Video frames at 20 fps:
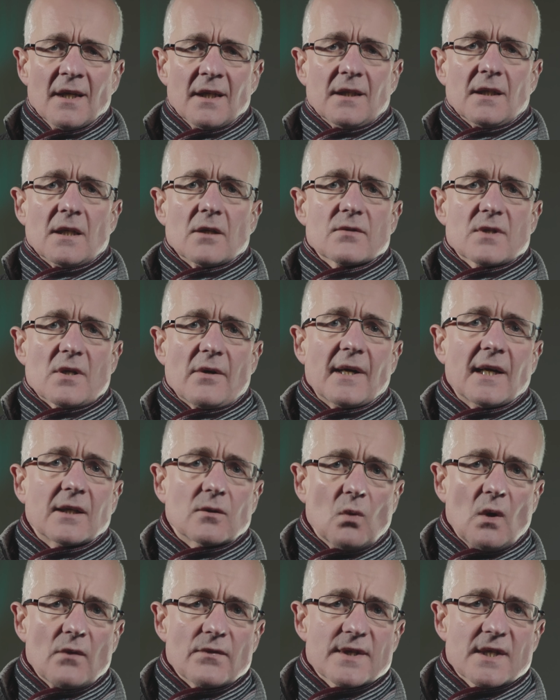You know, so I had
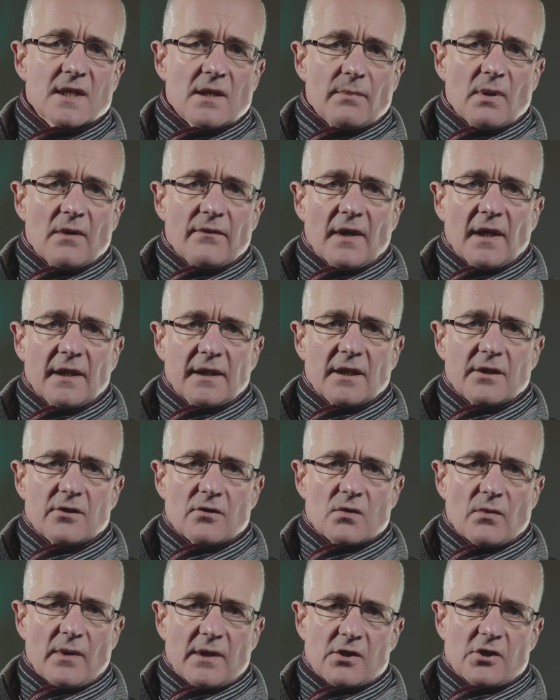one sip of it and it
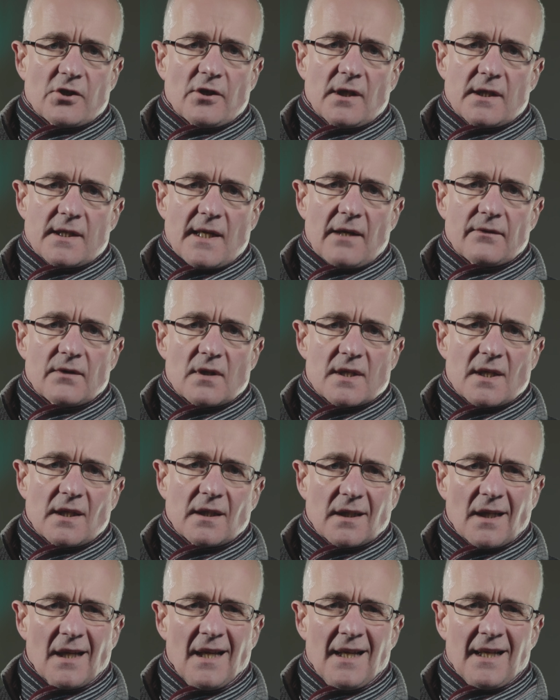just went straight down the
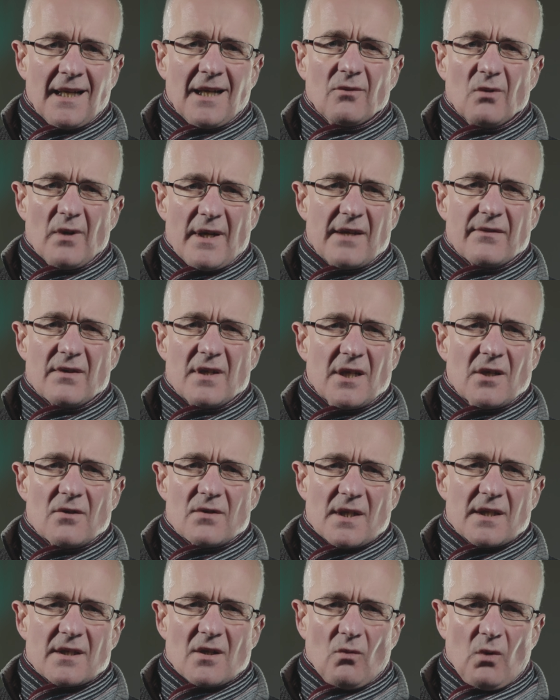sink. I won't even
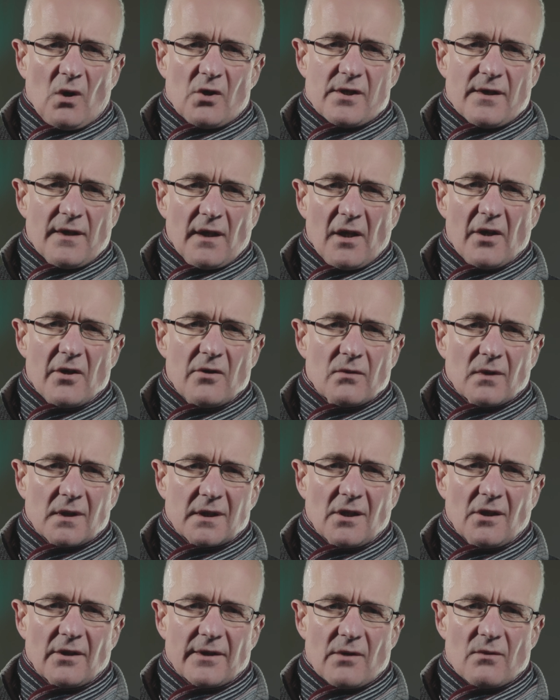use it to wash the loo.
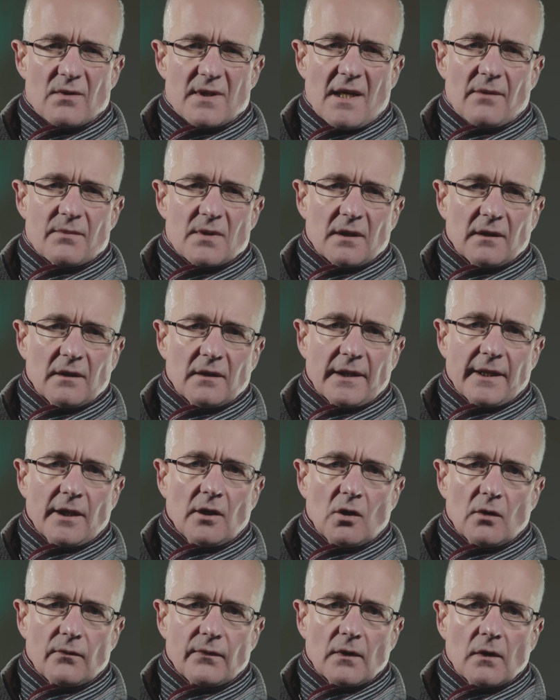God, it was absolutely
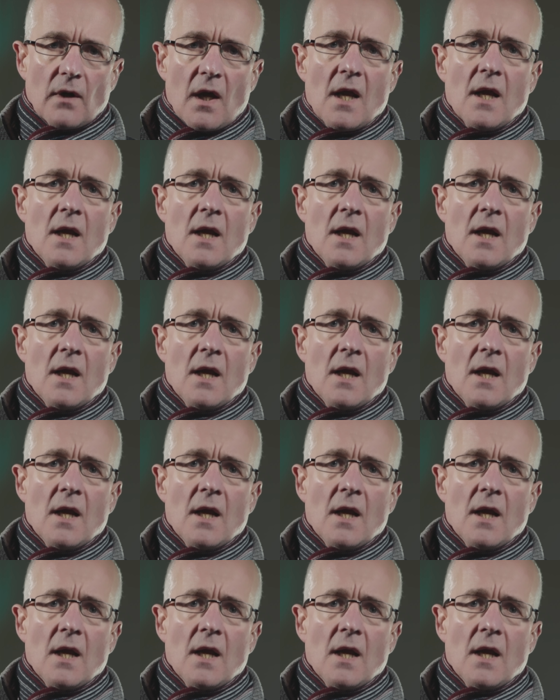awful.